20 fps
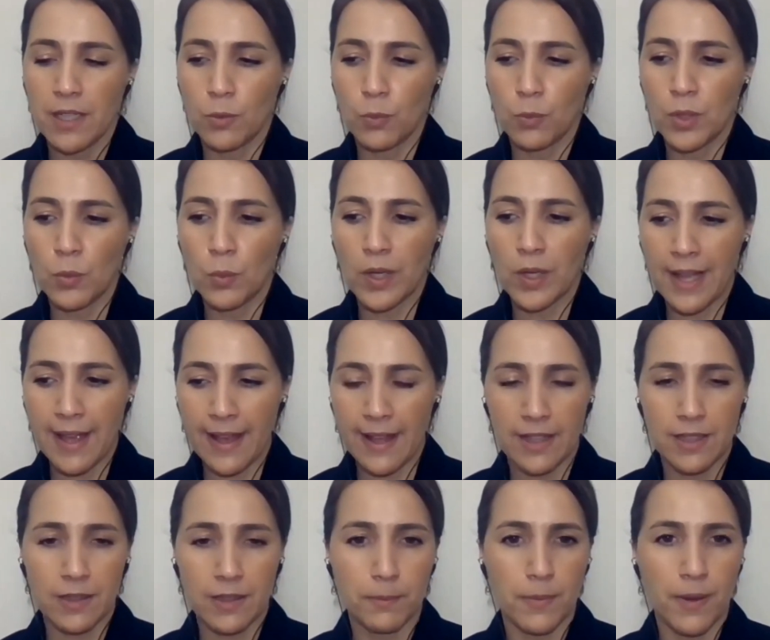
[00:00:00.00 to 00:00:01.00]
We want to
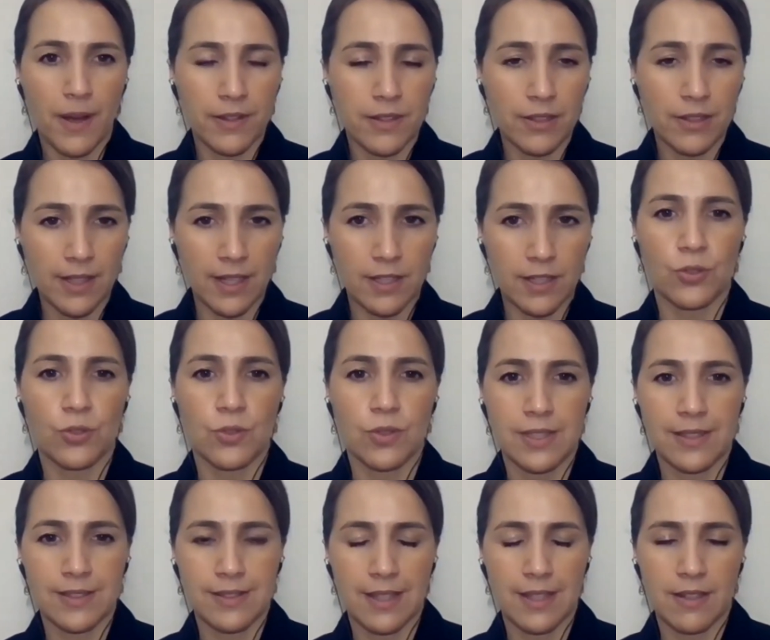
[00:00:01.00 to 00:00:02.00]
help other
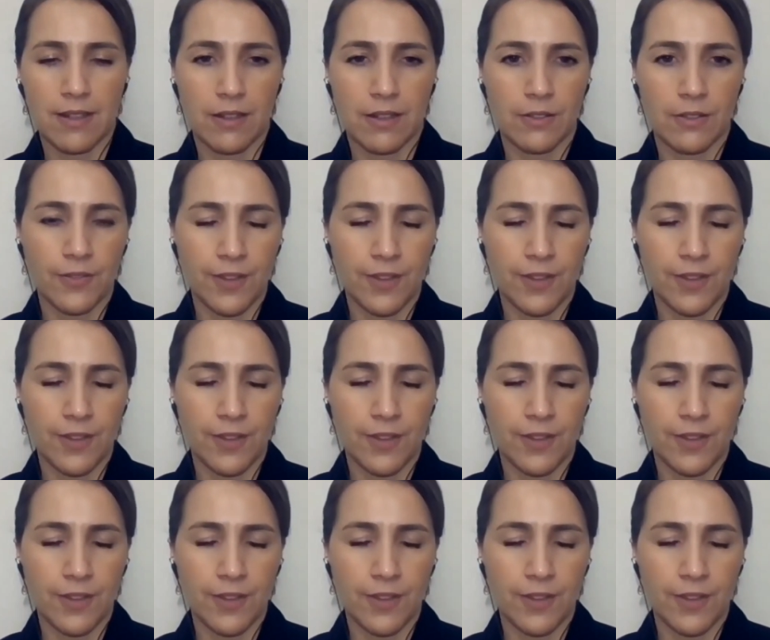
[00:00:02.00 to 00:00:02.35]
countries that are